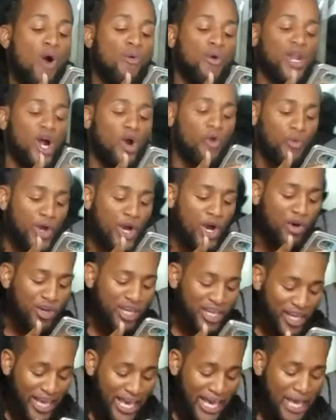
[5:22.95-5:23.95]
what a real
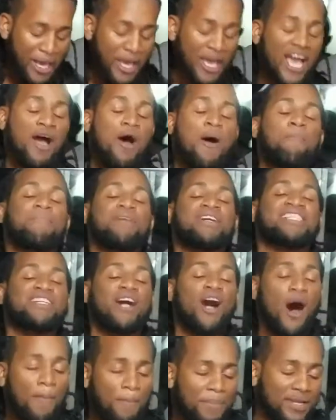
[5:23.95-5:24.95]
king must
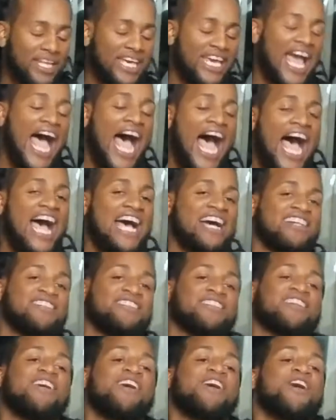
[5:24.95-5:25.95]
humbly
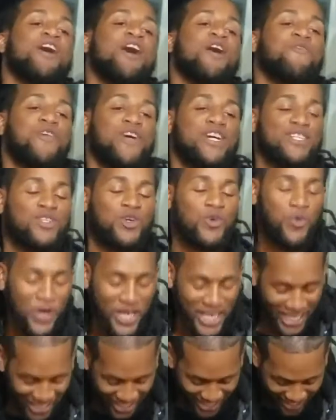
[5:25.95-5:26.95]
ask of his
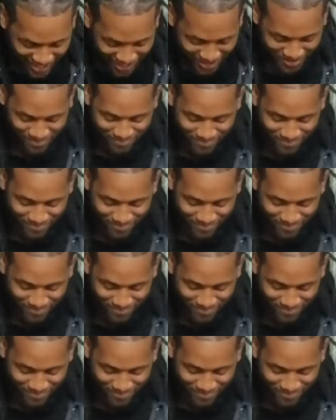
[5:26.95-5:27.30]
queen.